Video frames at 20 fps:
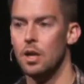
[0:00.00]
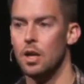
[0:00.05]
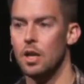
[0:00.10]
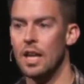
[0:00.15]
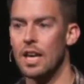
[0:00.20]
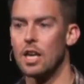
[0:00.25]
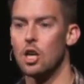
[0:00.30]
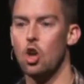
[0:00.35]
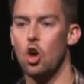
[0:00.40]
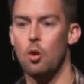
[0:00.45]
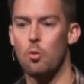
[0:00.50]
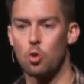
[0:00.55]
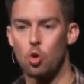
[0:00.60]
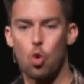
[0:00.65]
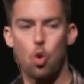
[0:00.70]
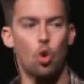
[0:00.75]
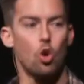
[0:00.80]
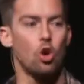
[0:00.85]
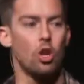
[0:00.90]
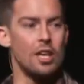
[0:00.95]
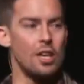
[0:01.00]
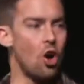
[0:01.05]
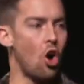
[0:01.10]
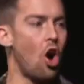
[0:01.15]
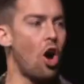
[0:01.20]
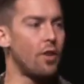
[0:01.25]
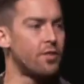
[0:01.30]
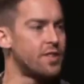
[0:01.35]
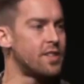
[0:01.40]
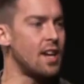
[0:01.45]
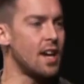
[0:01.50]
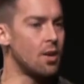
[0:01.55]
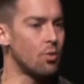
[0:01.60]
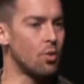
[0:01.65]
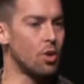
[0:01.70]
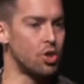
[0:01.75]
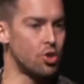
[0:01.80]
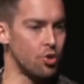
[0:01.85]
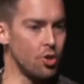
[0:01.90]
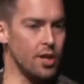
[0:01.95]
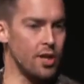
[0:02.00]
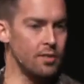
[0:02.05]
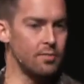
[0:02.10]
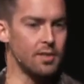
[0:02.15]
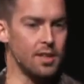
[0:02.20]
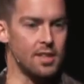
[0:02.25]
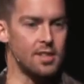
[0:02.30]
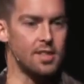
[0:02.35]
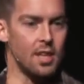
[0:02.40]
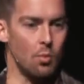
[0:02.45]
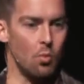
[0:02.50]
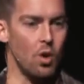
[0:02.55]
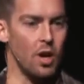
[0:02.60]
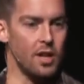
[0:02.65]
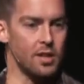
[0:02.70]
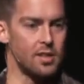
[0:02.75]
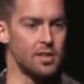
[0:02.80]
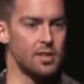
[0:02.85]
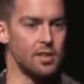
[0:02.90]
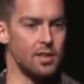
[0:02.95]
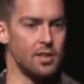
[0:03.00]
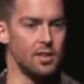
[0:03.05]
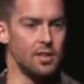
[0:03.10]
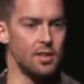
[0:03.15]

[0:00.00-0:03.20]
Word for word: like a quarterly offsite retreat in some ways.